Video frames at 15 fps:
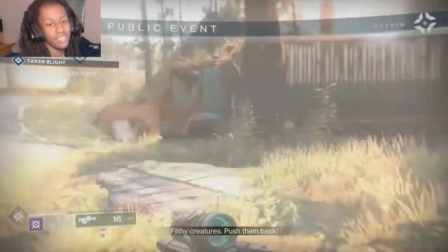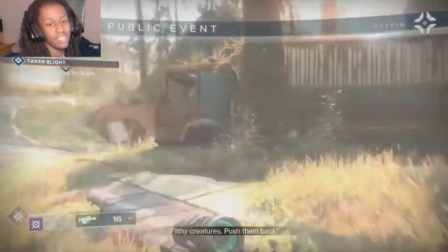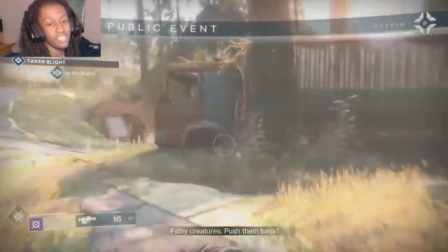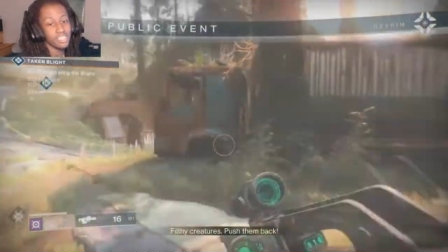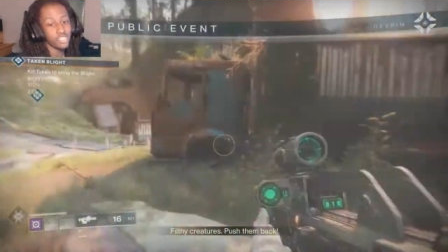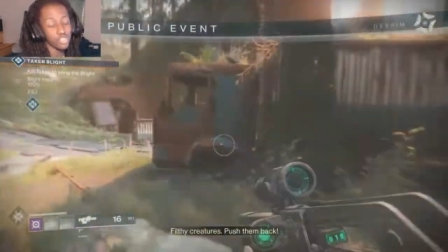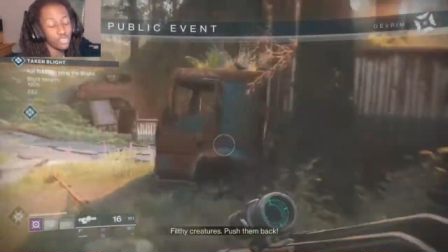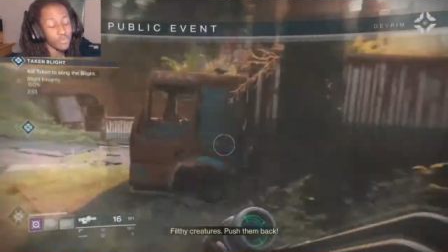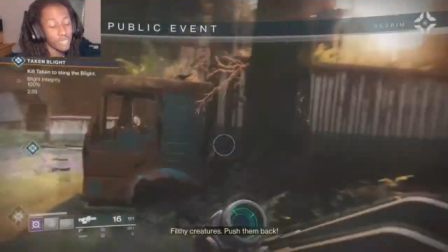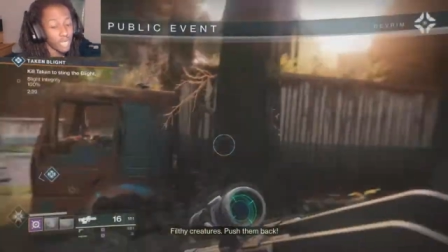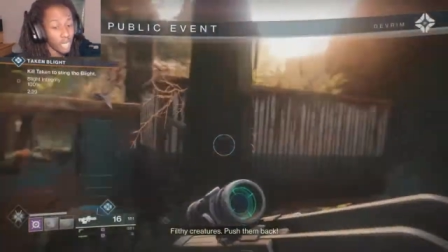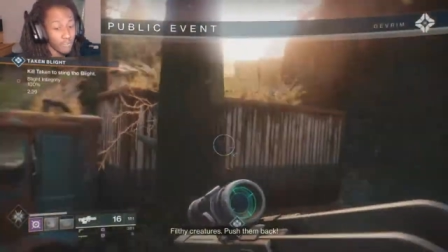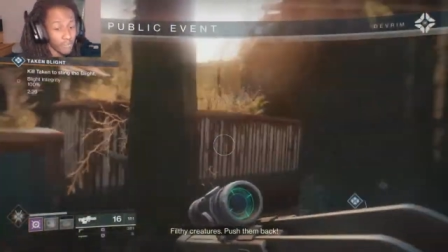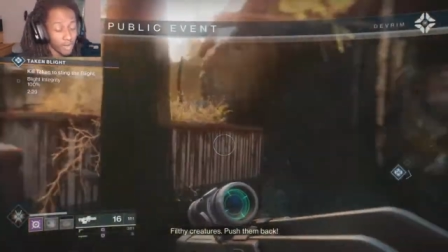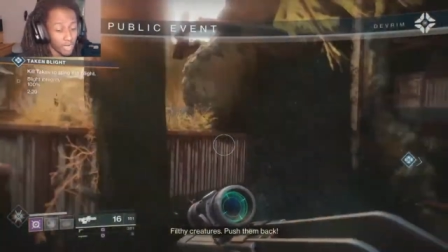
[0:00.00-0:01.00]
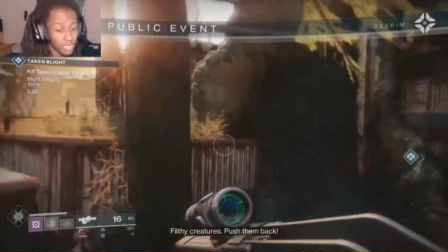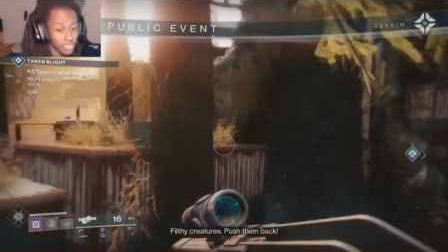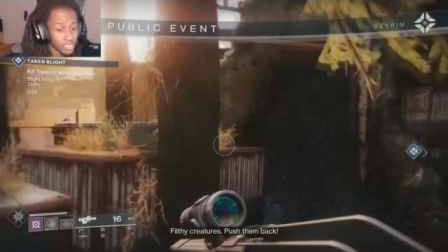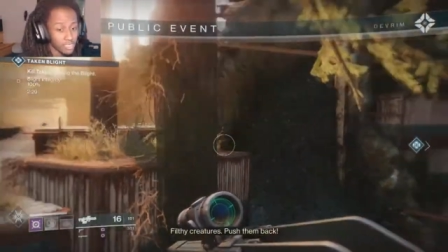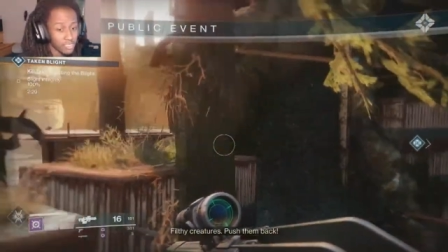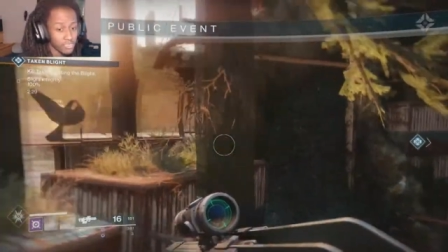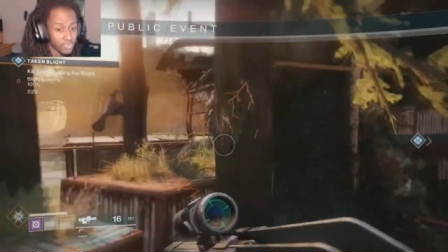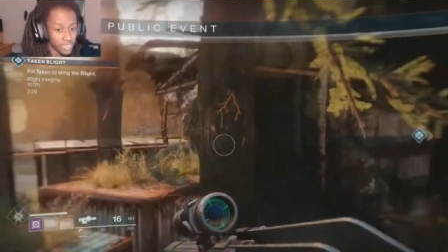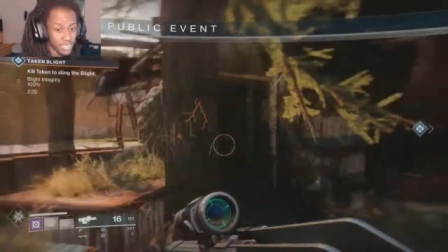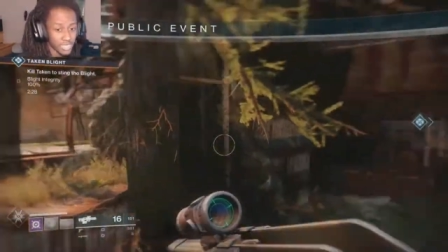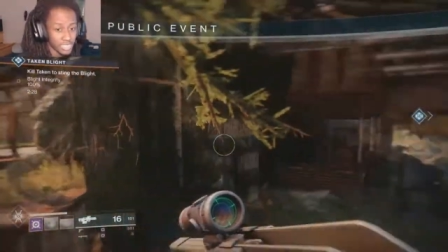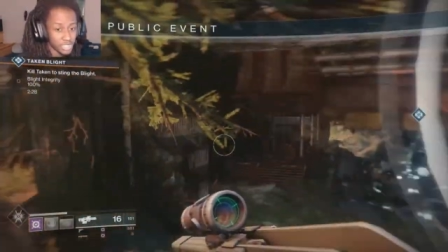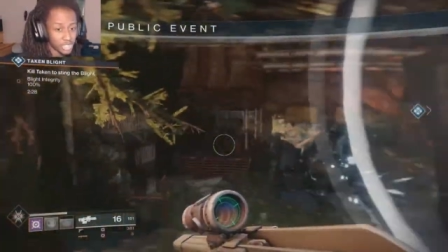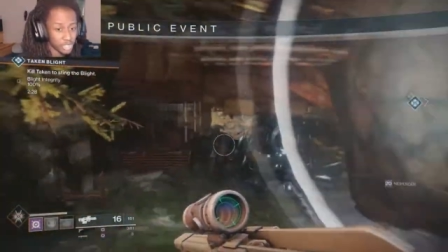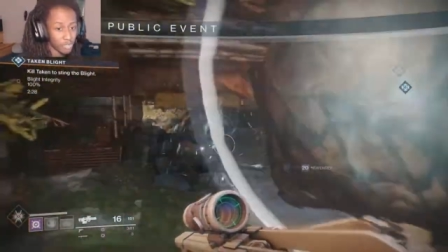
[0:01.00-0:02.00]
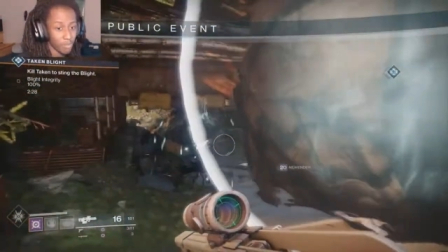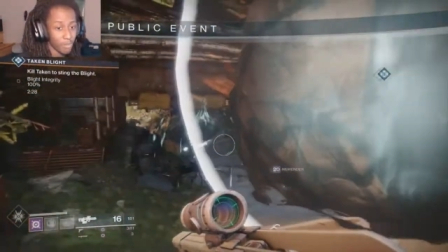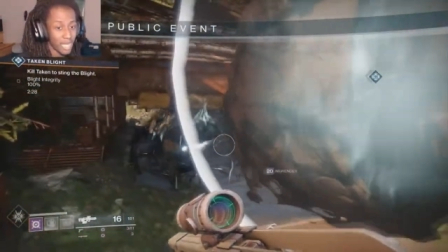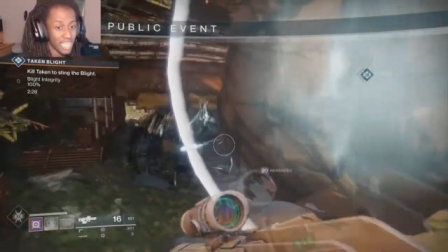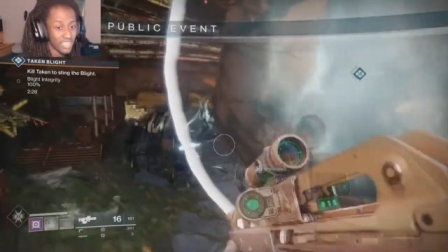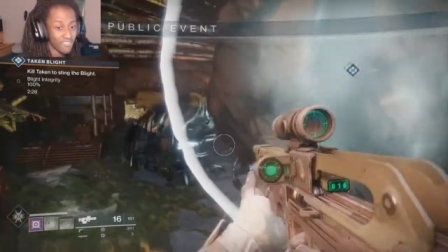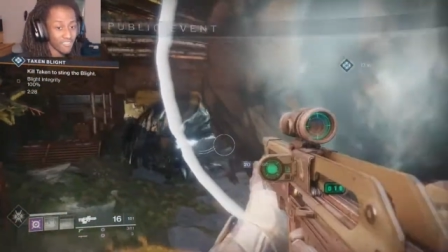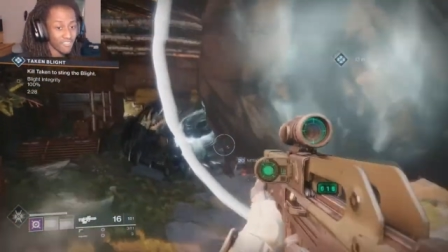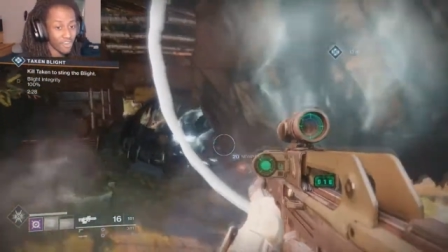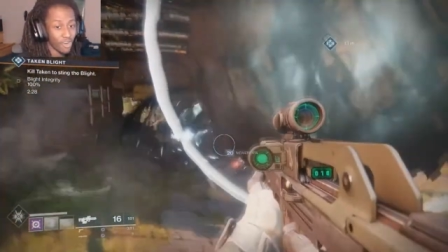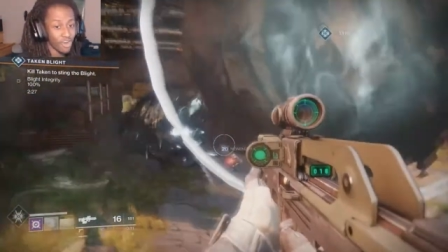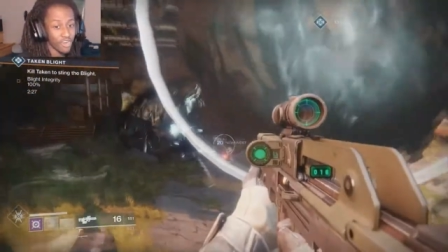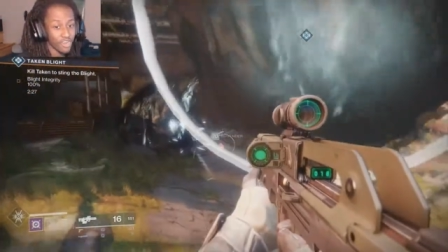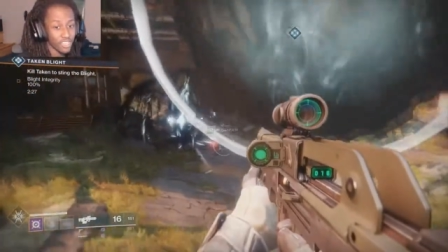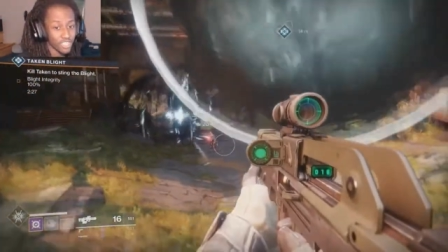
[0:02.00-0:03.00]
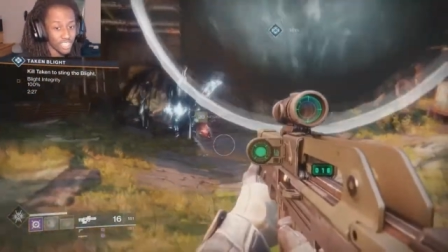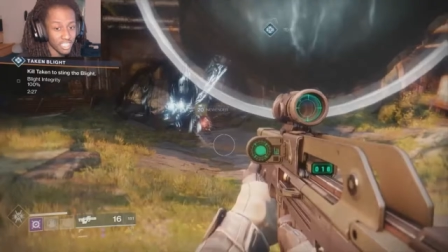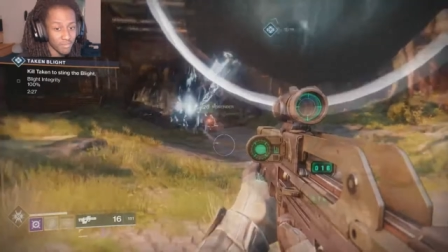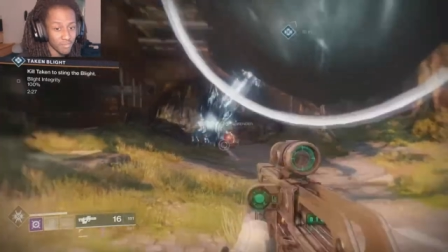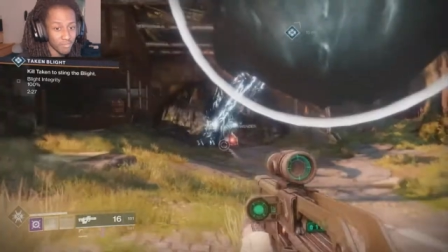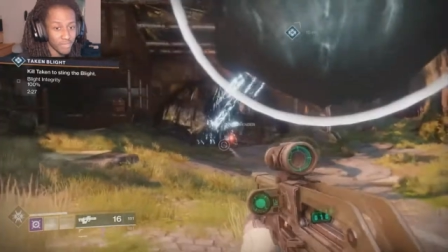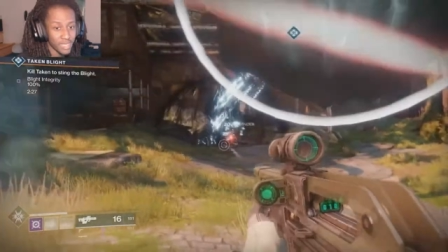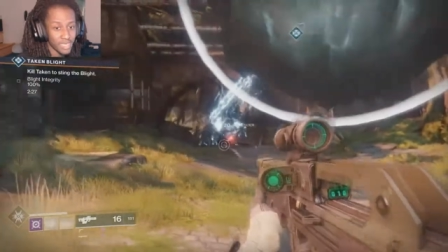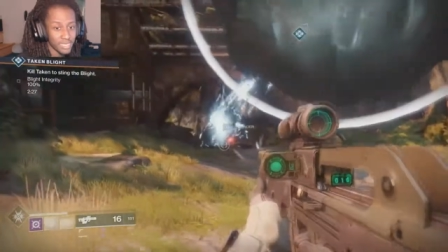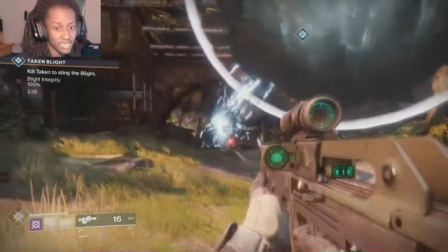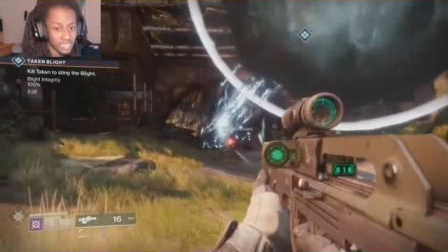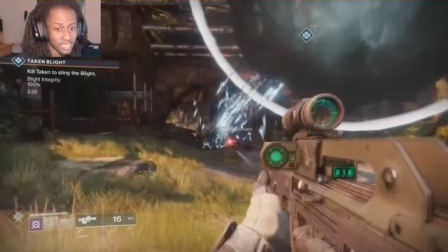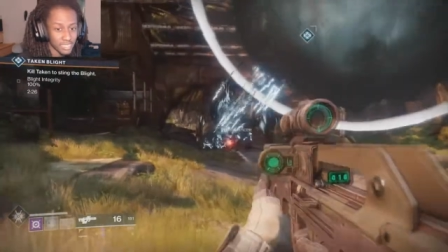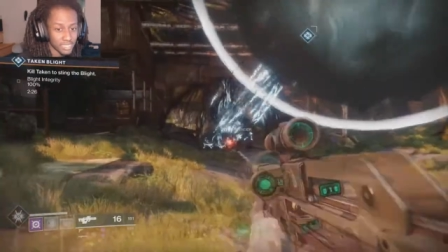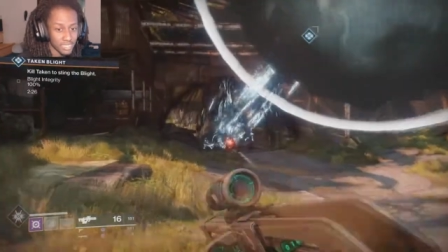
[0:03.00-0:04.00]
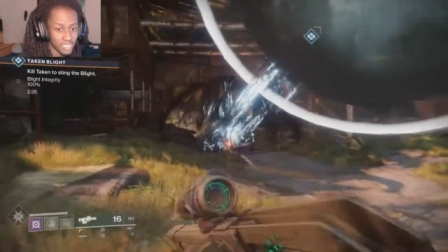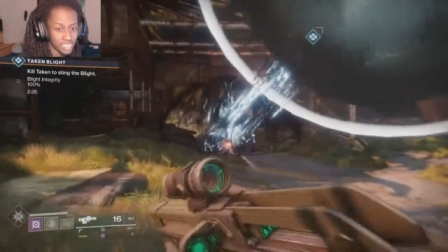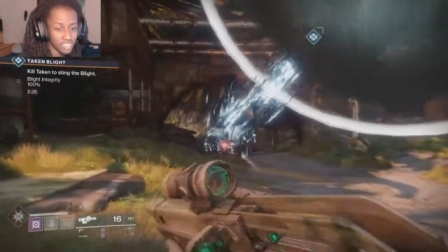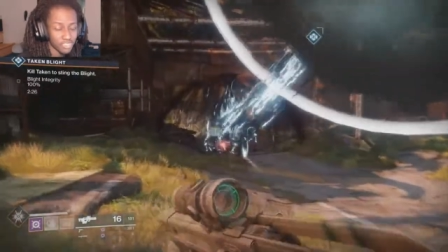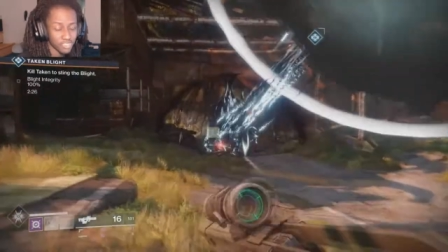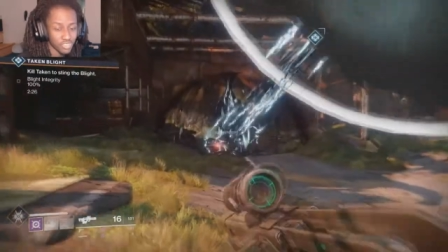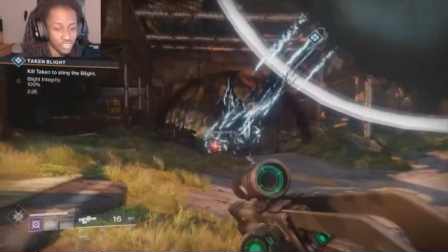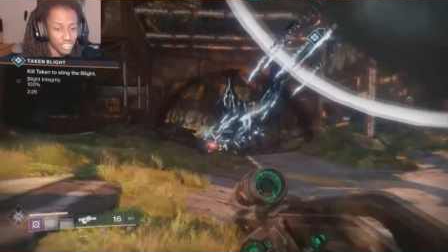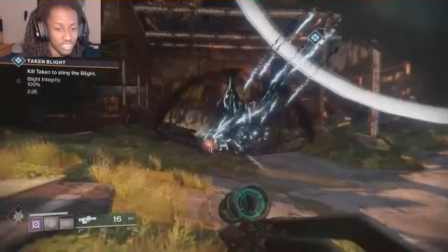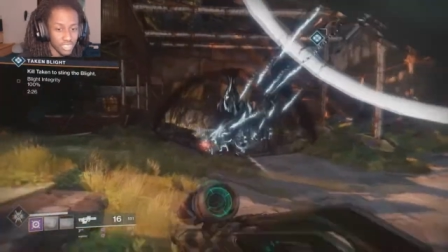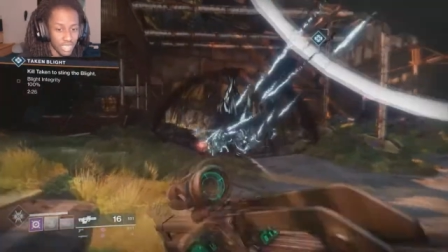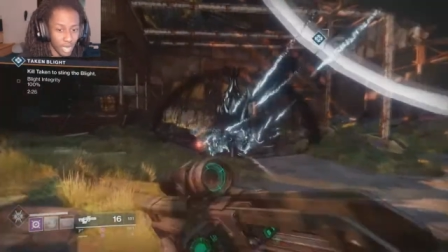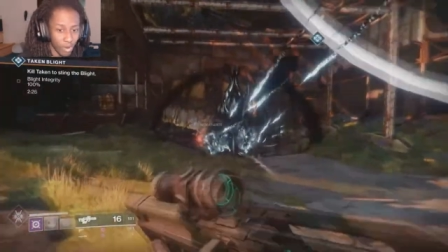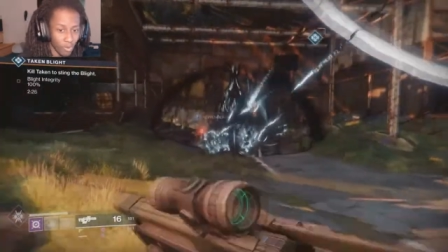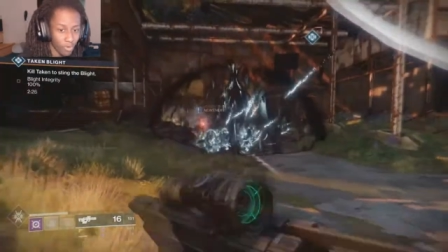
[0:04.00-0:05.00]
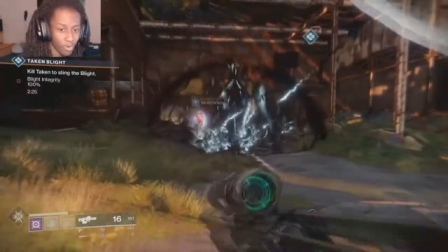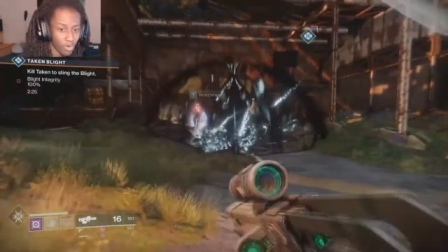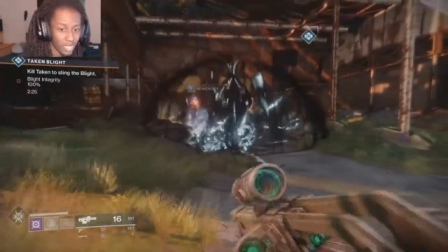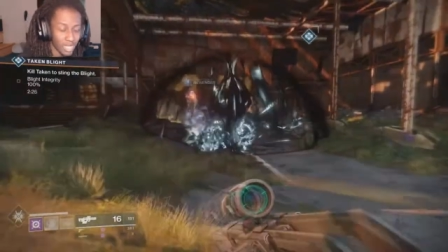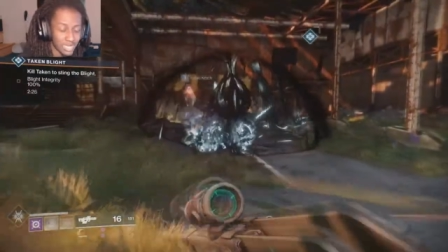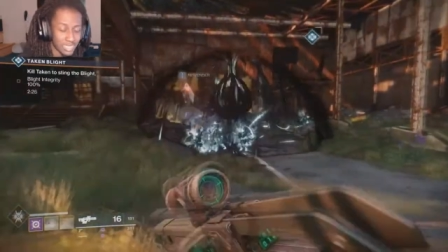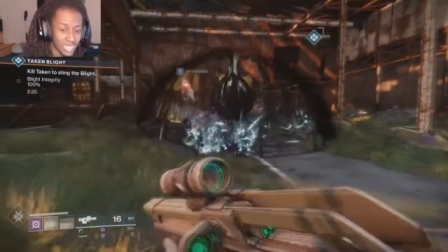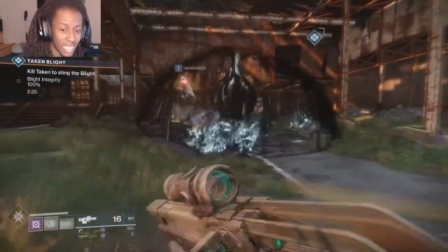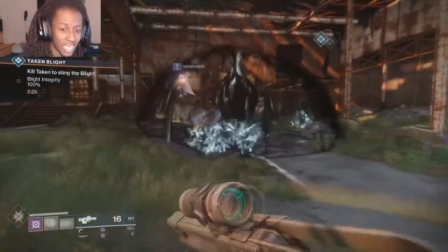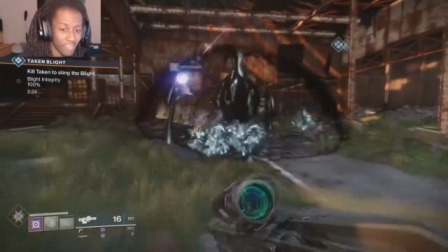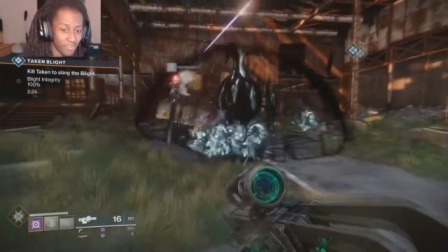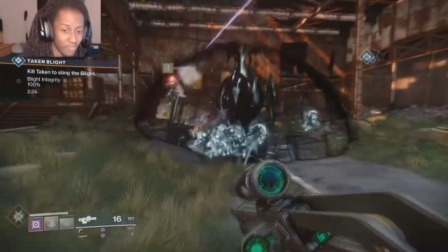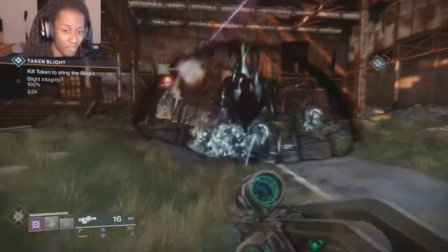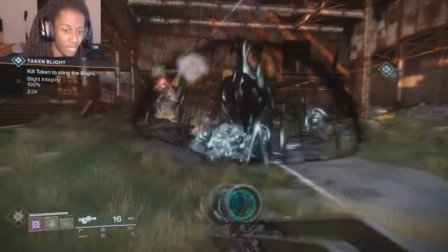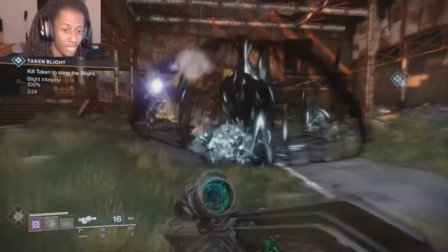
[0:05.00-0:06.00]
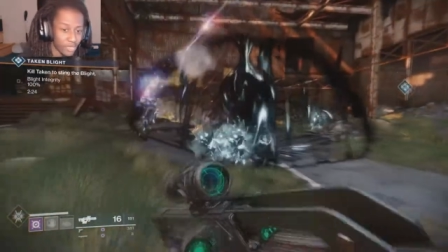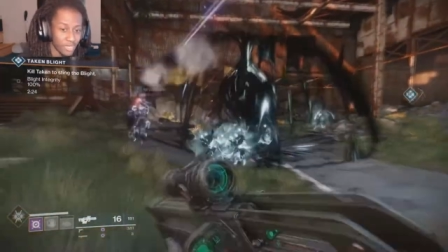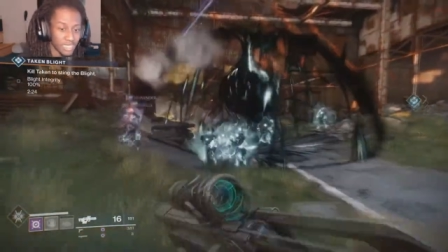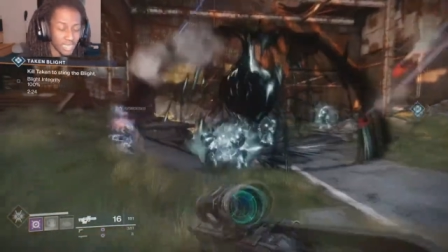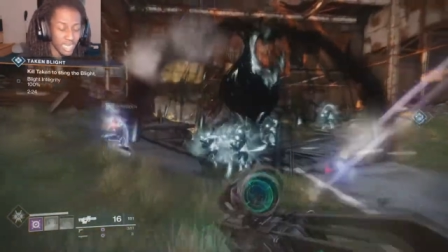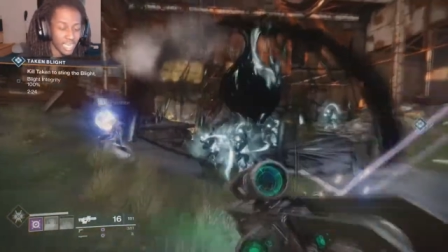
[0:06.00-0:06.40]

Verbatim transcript: Attunement of Hunger is by far the best skill tree that Warlocks have, period,